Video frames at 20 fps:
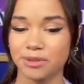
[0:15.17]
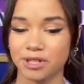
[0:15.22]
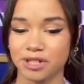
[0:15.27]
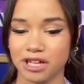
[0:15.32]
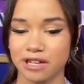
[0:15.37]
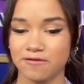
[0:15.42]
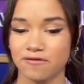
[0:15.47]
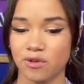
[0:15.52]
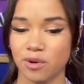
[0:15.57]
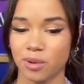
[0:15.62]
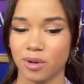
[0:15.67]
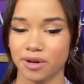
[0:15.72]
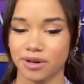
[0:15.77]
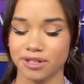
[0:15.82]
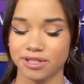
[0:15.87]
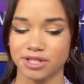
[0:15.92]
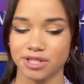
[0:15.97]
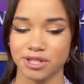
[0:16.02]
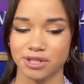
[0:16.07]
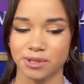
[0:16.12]
looking
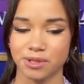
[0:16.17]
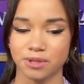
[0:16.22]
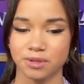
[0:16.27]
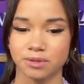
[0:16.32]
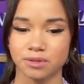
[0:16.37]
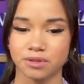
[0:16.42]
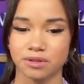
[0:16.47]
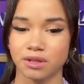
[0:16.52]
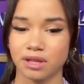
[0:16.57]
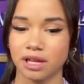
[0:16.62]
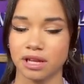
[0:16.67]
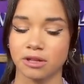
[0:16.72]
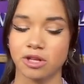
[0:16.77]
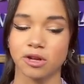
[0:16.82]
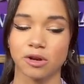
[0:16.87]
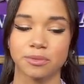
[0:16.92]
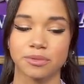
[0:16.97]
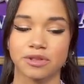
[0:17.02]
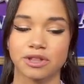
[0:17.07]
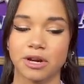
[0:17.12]
forward to, you
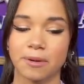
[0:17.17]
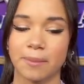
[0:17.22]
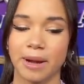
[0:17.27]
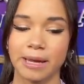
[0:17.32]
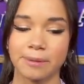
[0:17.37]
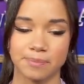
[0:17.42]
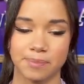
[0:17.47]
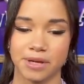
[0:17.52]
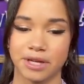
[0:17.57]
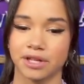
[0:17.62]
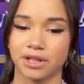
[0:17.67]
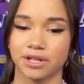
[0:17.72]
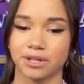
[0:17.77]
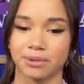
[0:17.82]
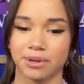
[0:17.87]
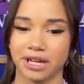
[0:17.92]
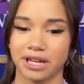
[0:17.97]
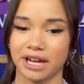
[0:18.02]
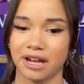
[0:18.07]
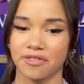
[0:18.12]
know, there might be a
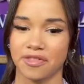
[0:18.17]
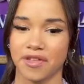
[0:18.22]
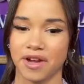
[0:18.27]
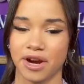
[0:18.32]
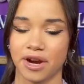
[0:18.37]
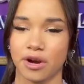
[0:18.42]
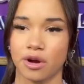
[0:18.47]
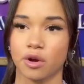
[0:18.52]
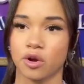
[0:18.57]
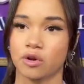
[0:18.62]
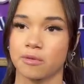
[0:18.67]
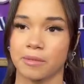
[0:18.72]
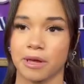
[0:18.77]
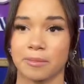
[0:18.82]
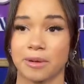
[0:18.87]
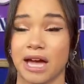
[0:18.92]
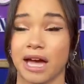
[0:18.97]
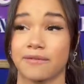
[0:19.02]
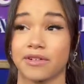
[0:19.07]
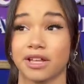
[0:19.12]
little kid out there who may
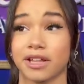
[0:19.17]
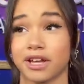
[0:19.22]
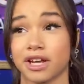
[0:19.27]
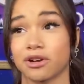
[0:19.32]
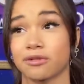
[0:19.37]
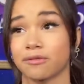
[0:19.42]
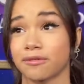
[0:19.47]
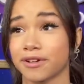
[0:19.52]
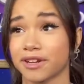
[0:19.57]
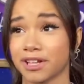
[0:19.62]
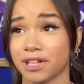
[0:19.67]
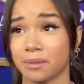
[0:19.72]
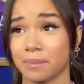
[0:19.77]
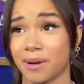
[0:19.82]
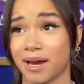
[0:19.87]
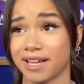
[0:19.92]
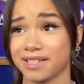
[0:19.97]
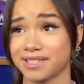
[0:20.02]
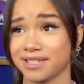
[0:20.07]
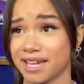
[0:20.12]
be having like a really
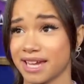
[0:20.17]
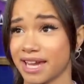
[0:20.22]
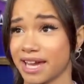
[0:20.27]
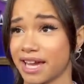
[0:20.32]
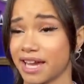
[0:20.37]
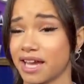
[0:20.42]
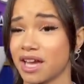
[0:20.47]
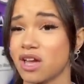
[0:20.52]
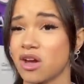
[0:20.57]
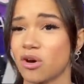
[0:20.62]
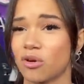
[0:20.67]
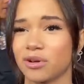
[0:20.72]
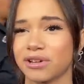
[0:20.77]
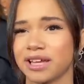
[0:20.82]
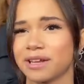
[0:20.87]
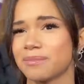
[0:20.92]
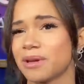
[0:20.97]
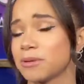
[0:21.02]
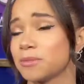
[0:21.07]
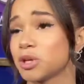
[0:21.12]
bad day, or
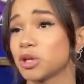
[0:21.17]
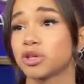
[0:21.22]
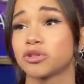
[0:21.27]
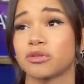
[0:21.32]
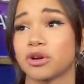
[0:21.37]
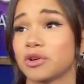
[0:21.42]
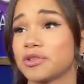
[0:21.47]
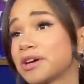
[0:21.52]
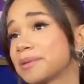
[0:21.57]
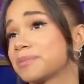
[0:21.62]
like maybe a grown